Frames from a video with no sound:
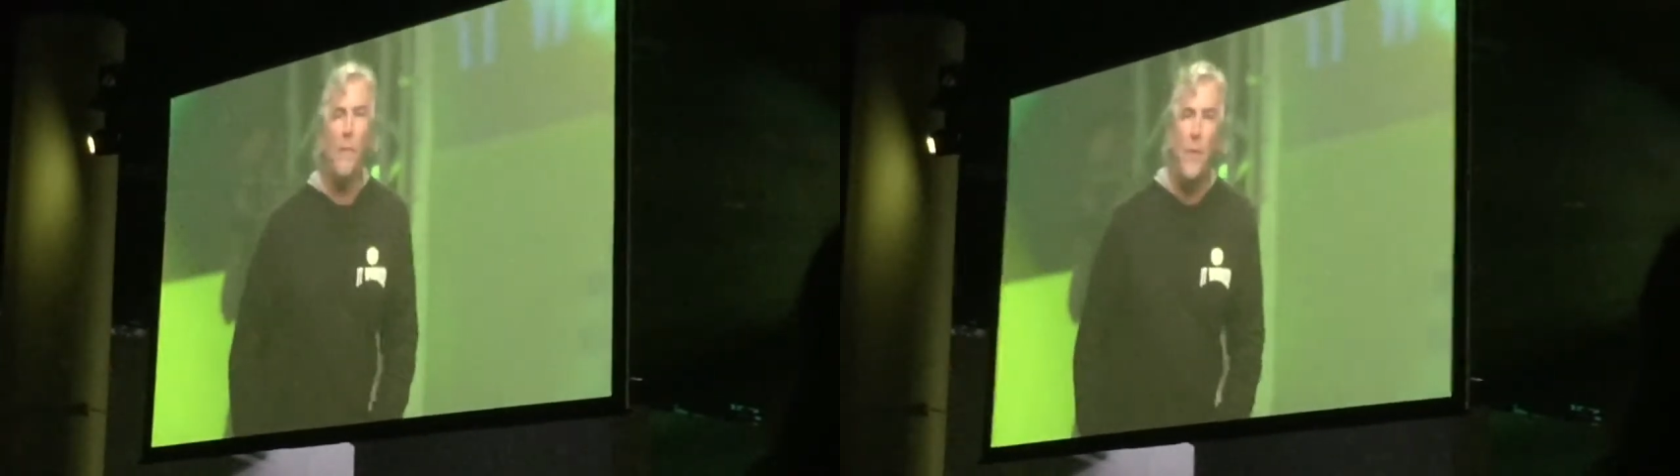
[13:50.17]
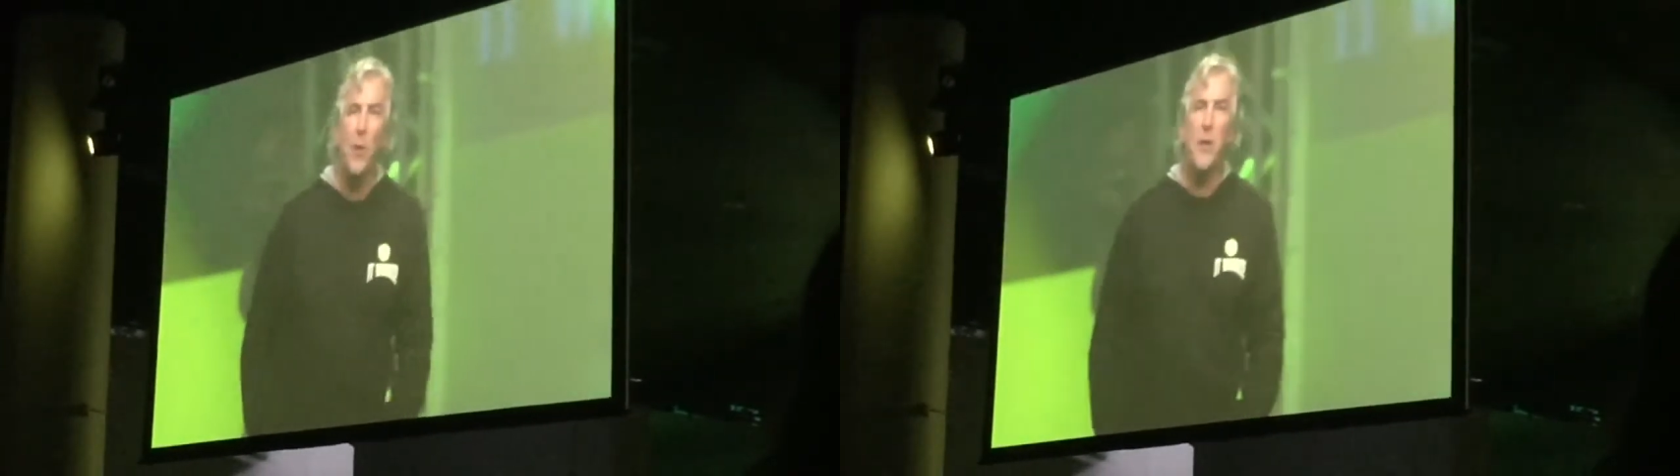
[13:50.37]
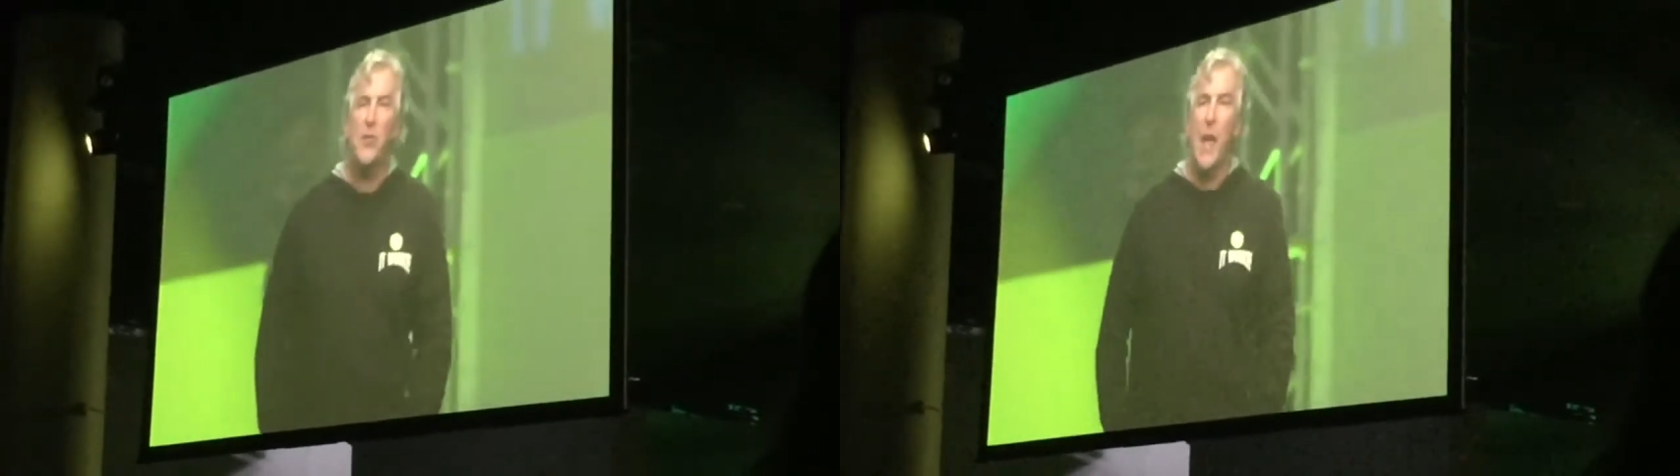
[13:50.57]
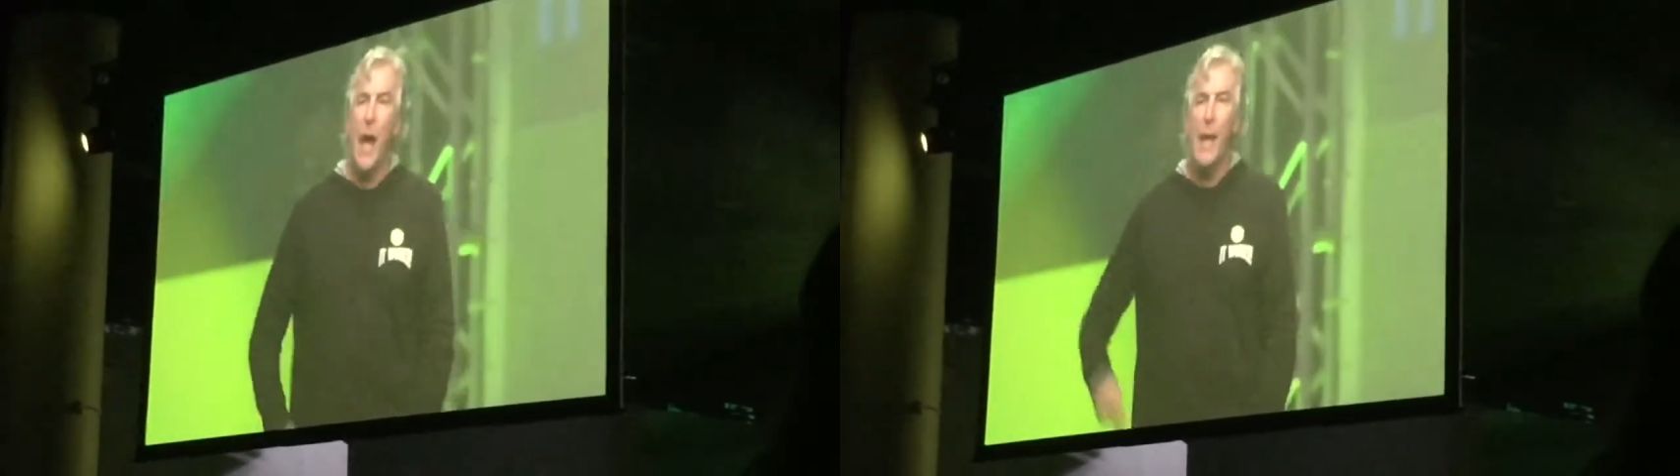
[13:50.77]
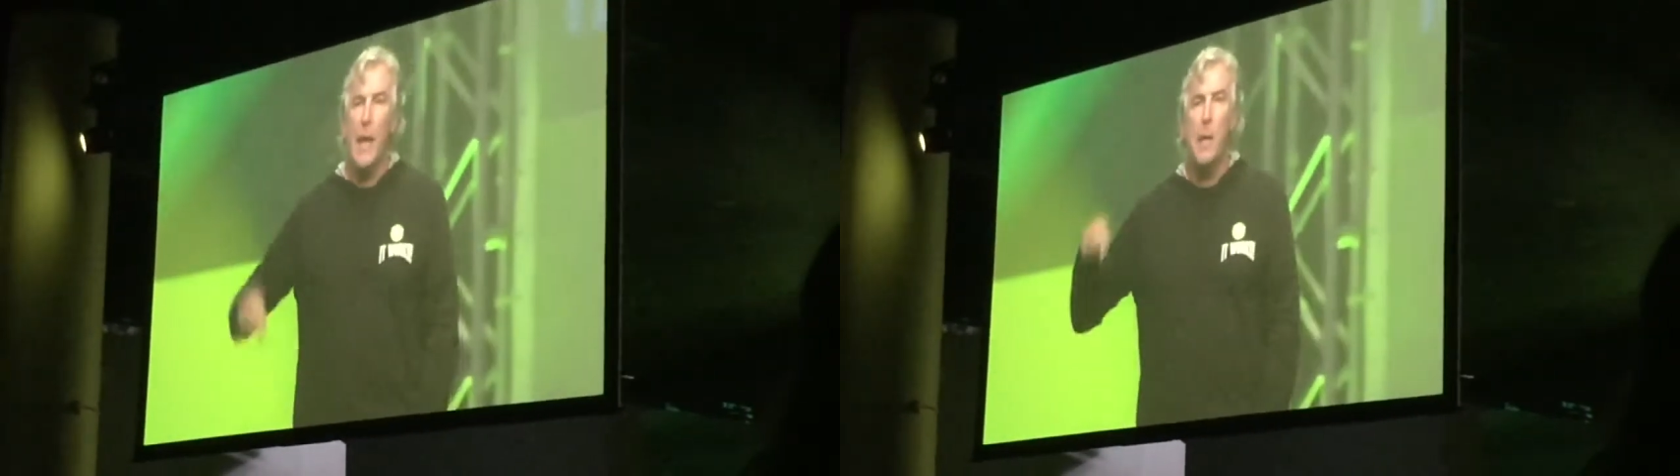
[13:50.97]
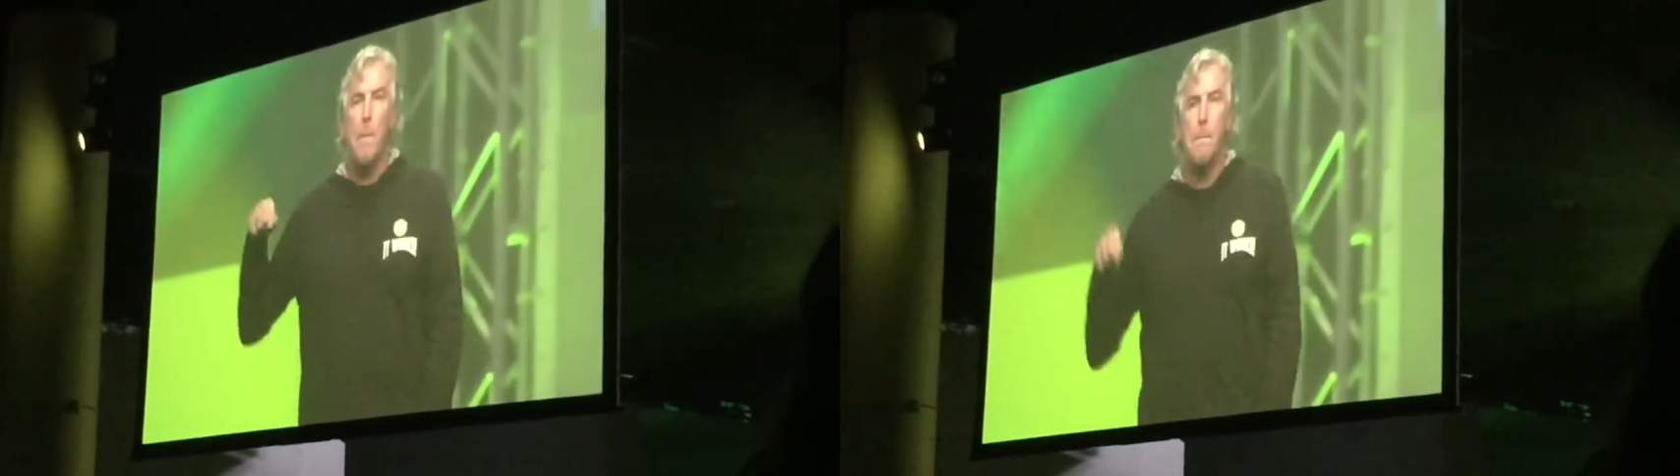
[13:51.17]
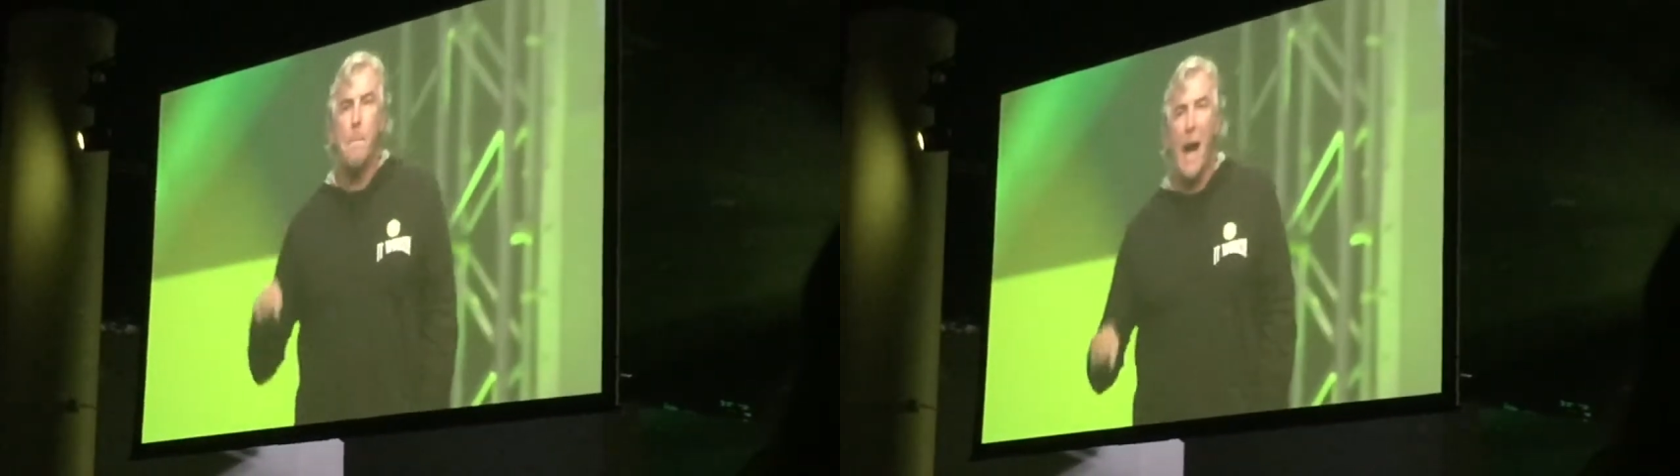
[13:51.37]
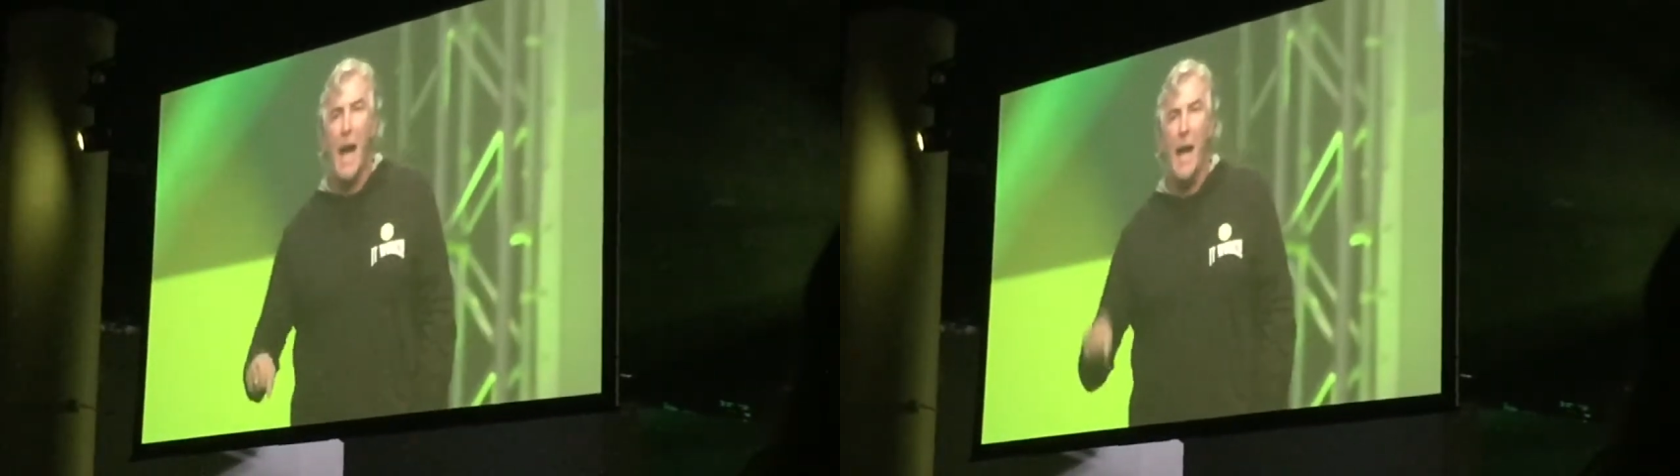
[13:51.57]
What if you decided
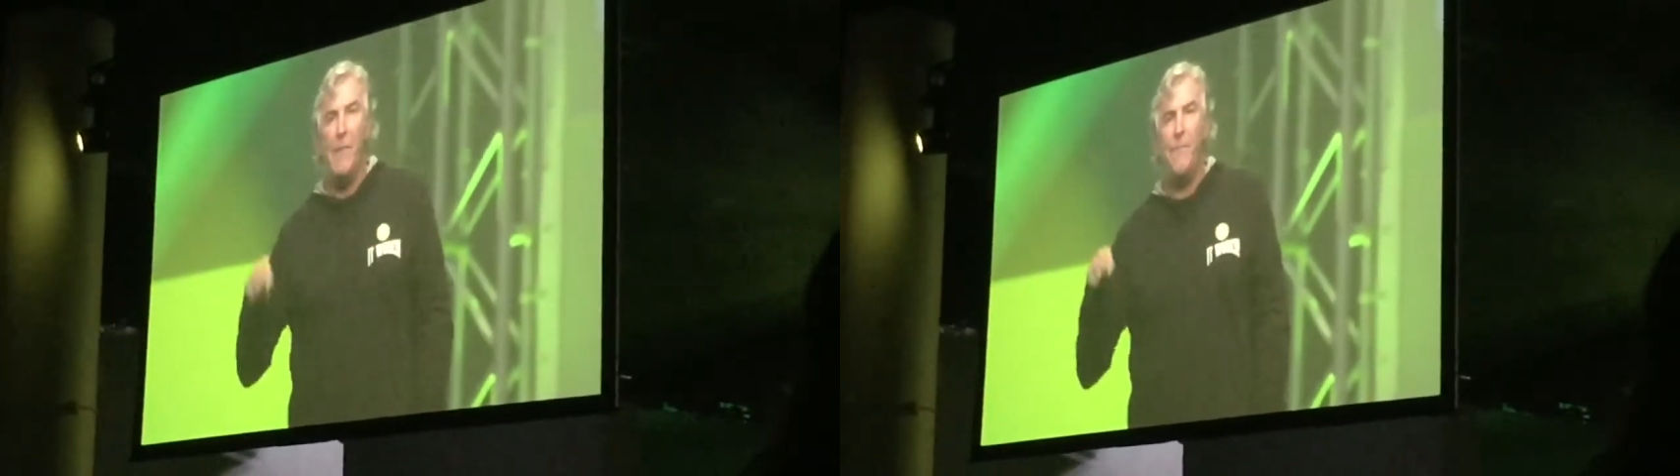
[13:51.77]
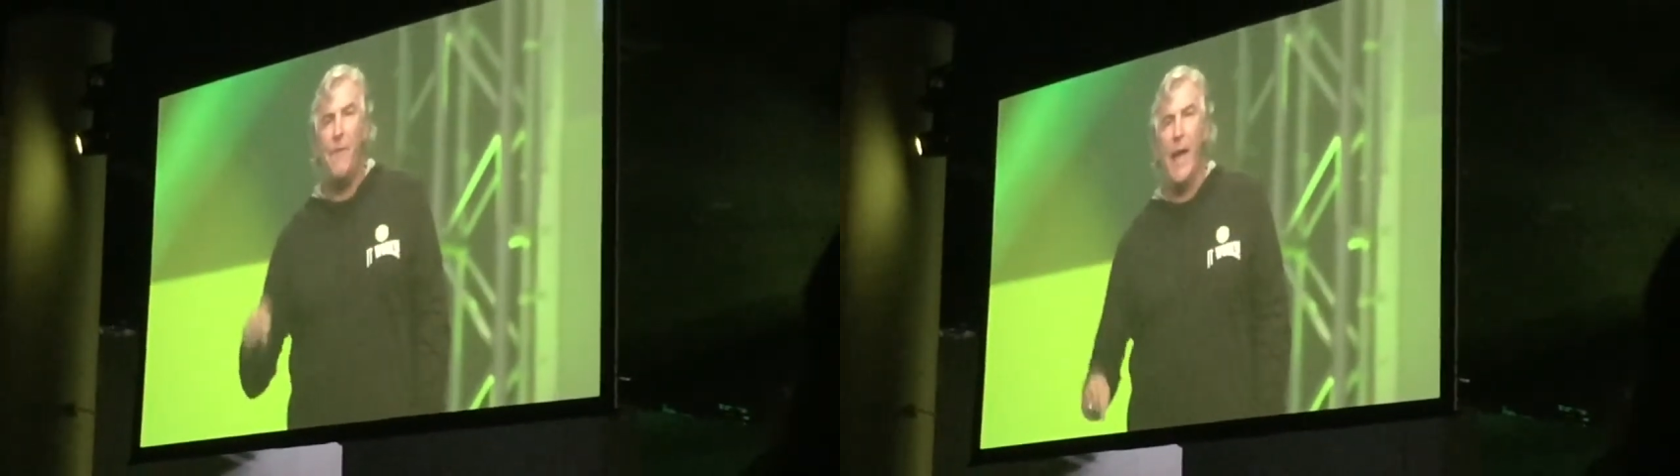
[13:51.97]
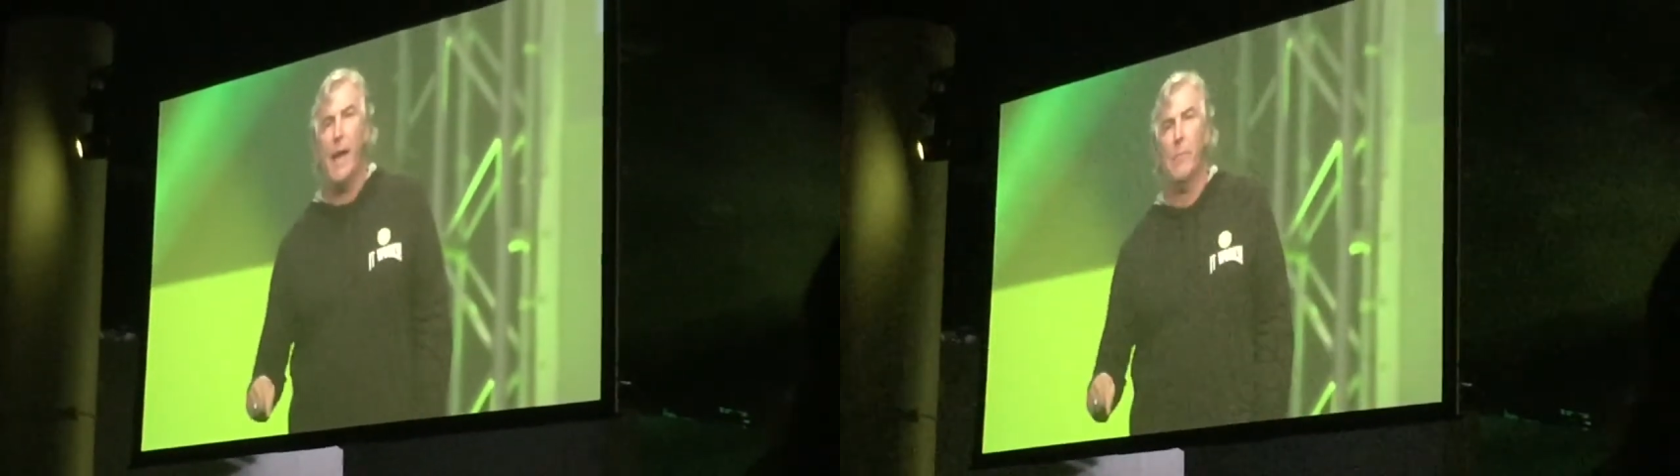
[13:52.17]
my